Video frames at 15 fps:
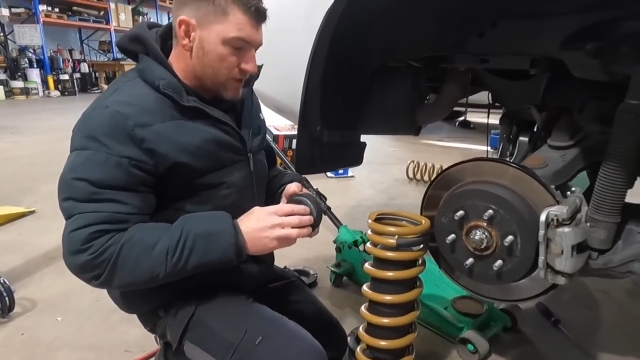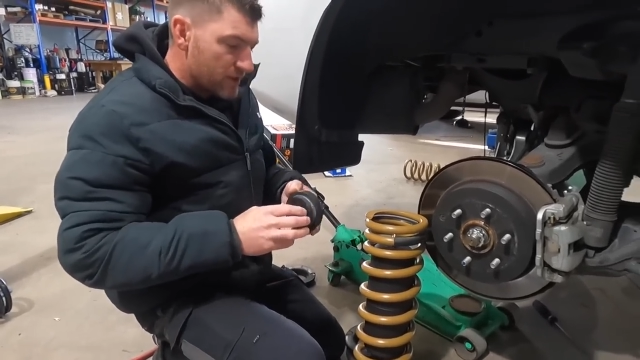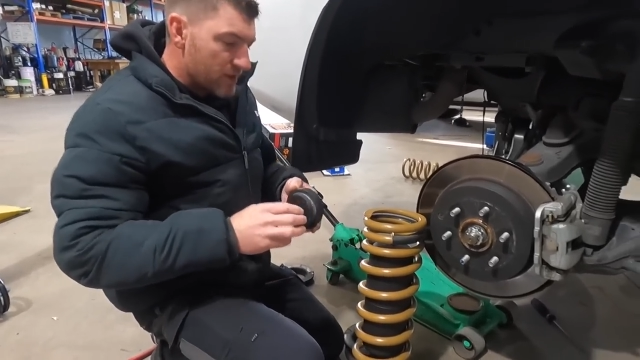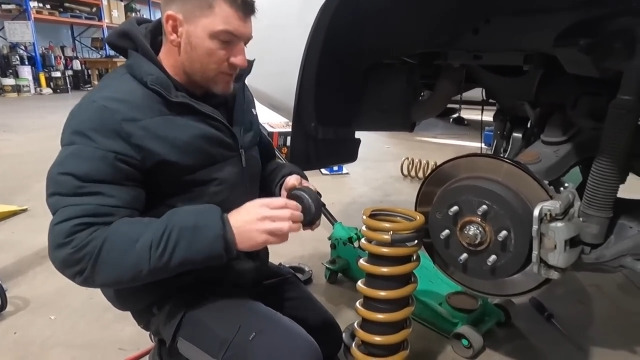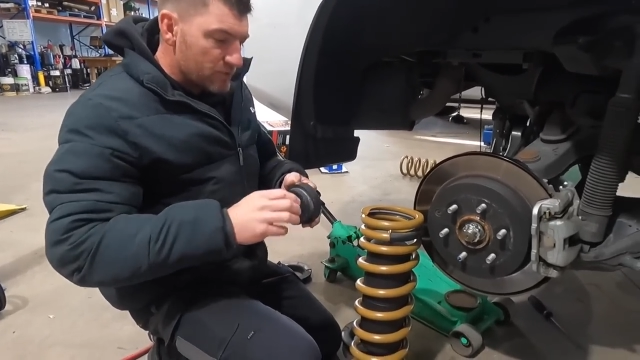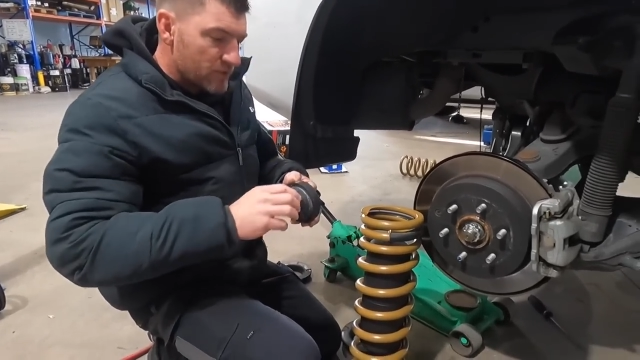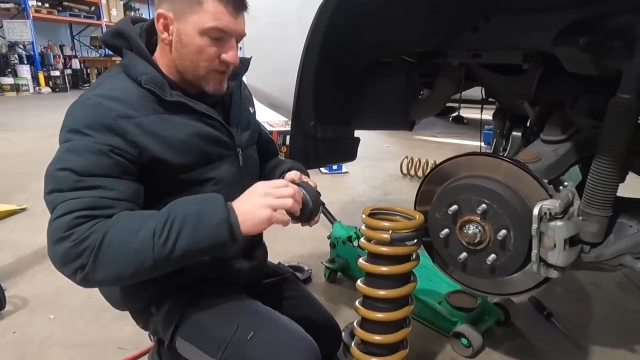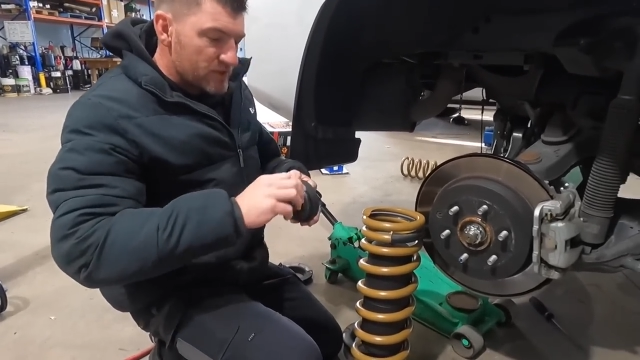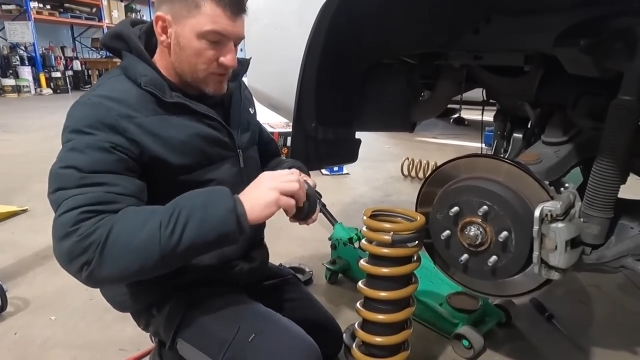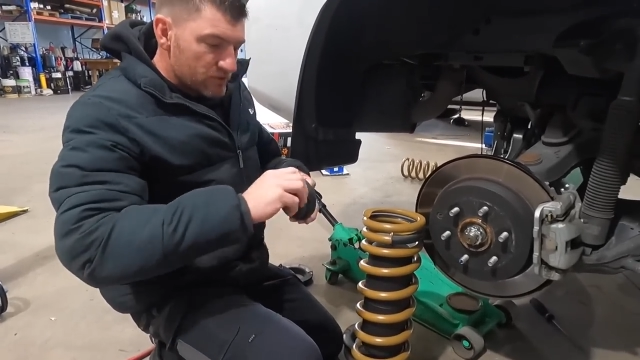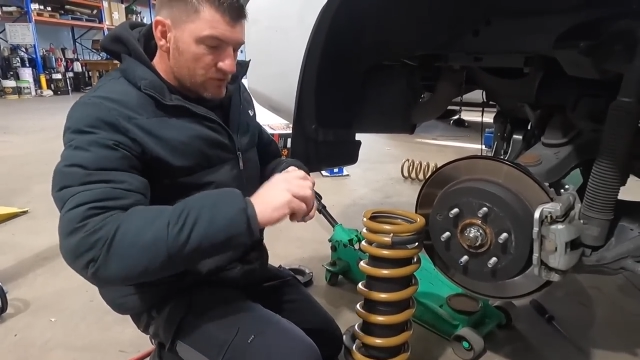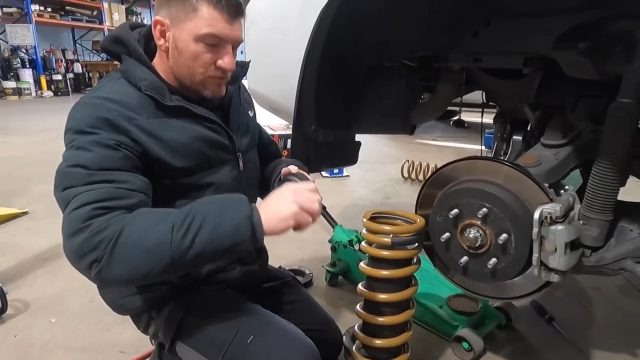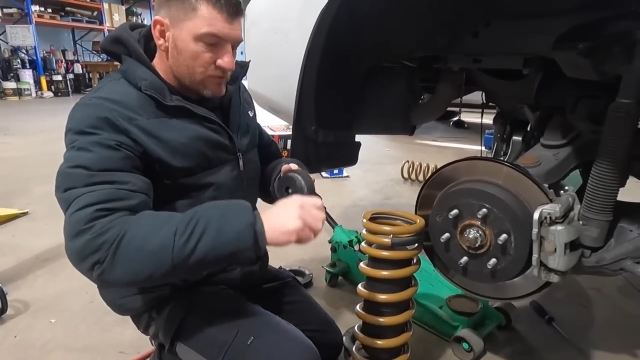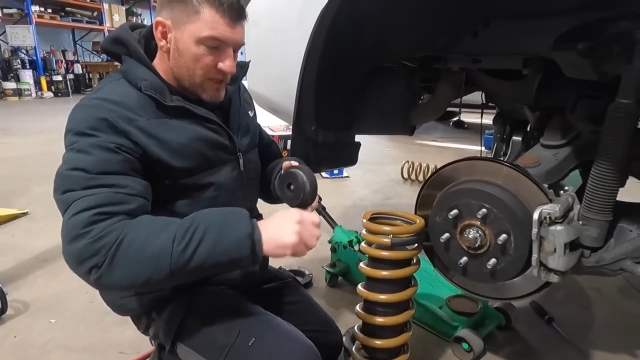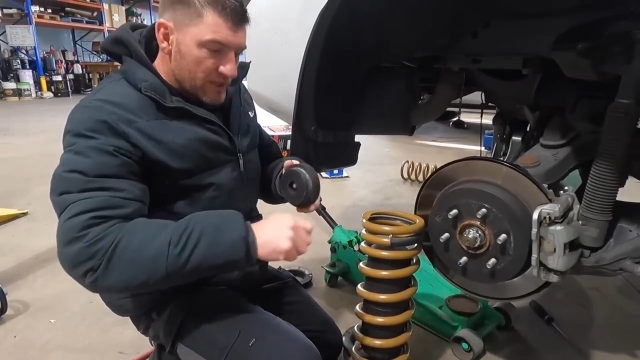you know, upgrade
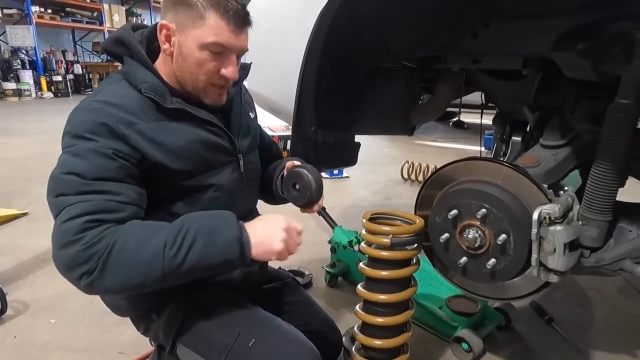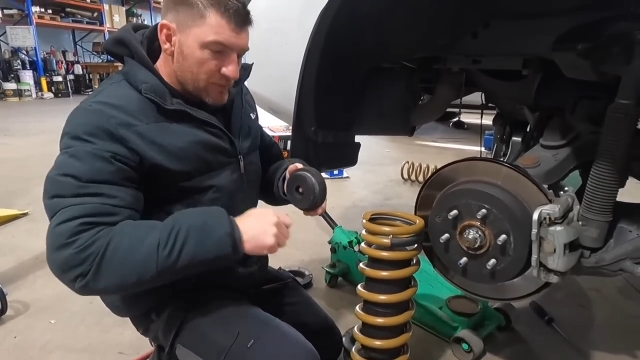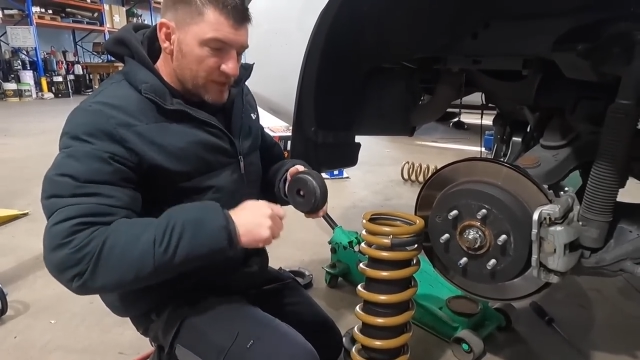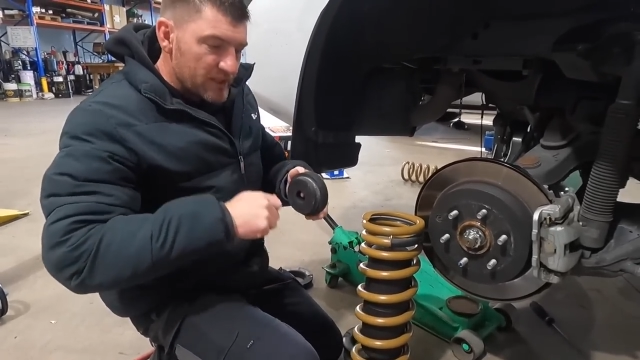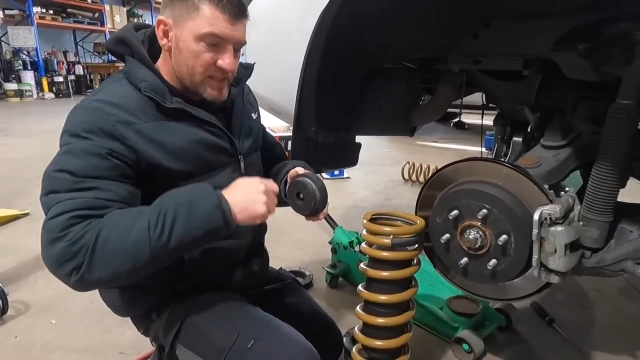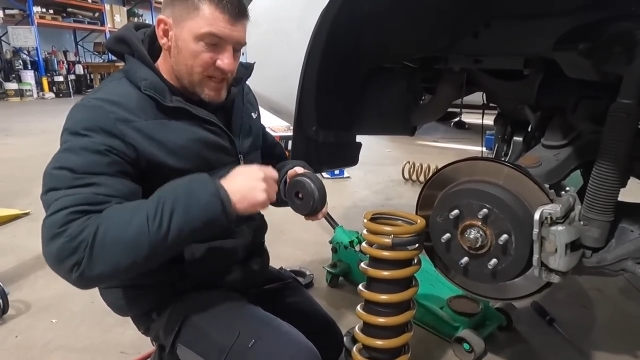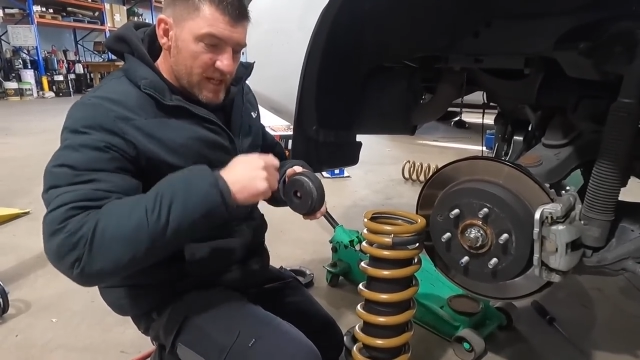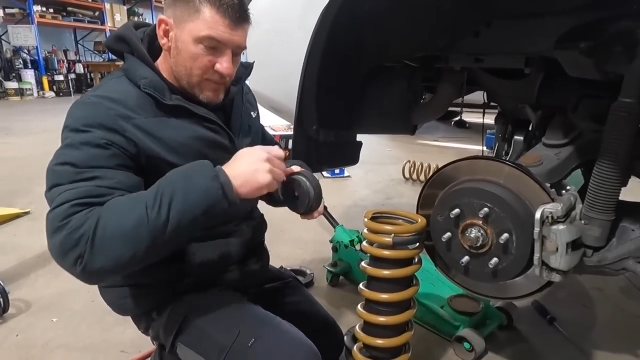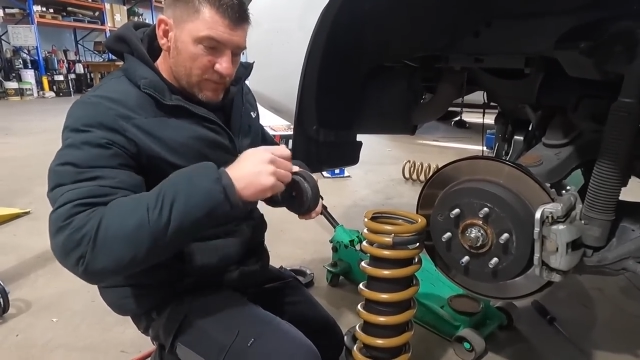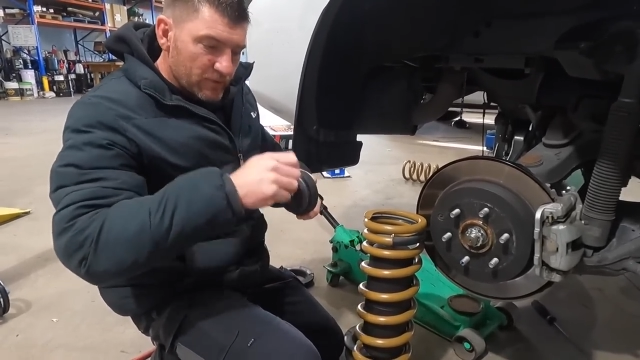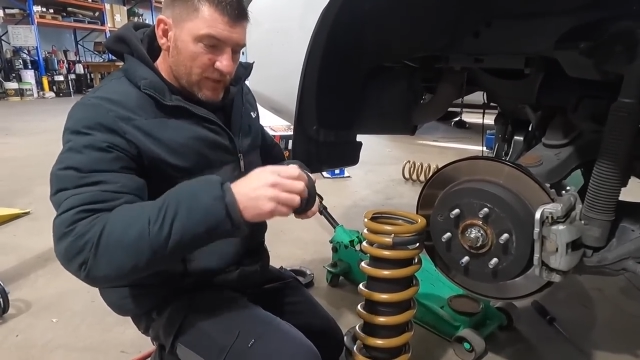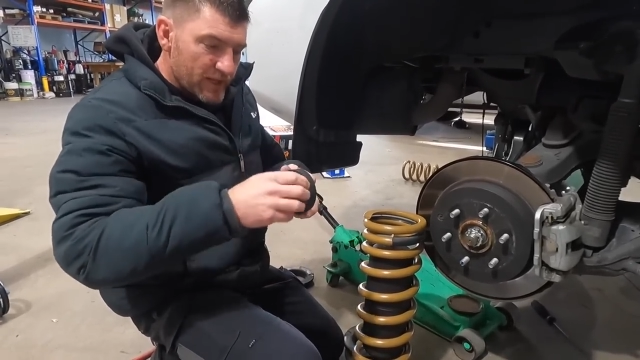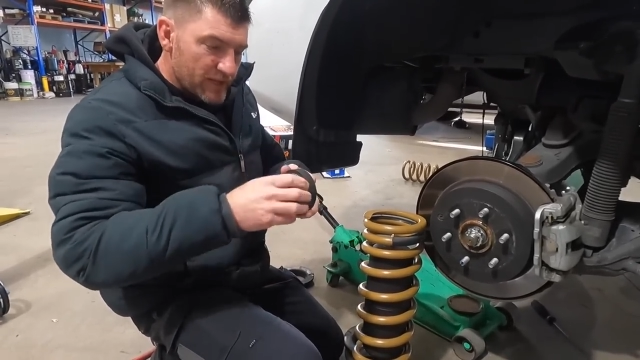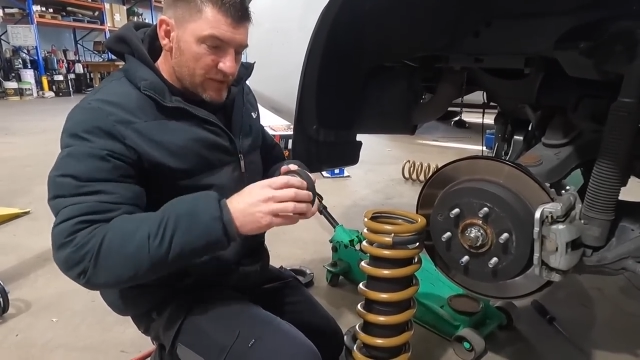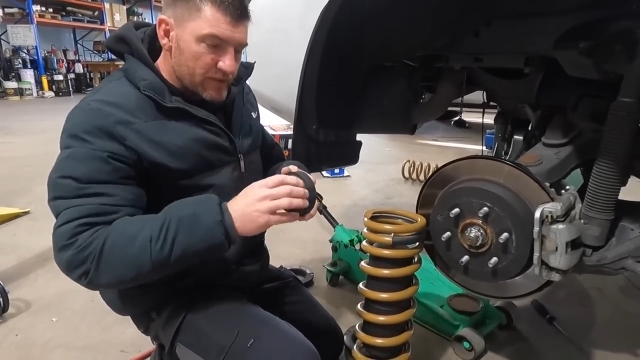to it and running a bit of tape
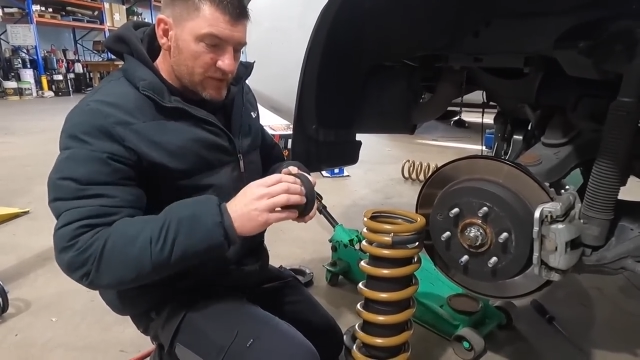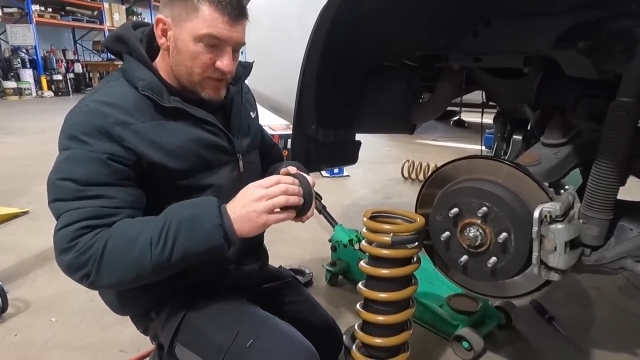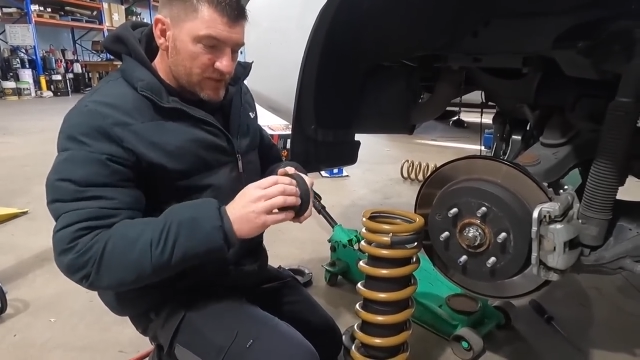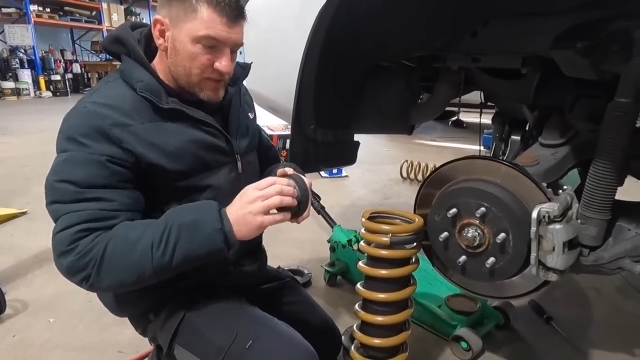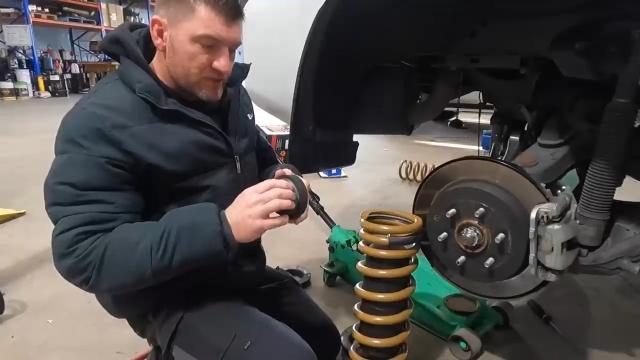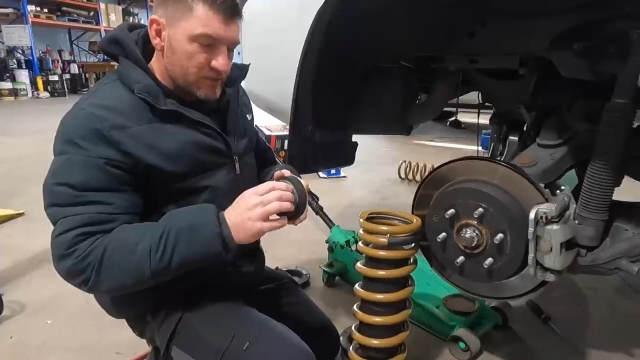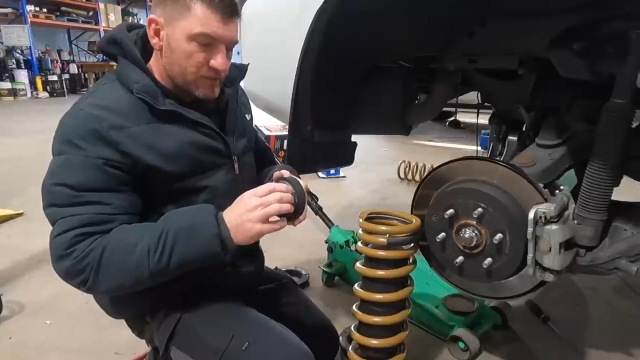around it just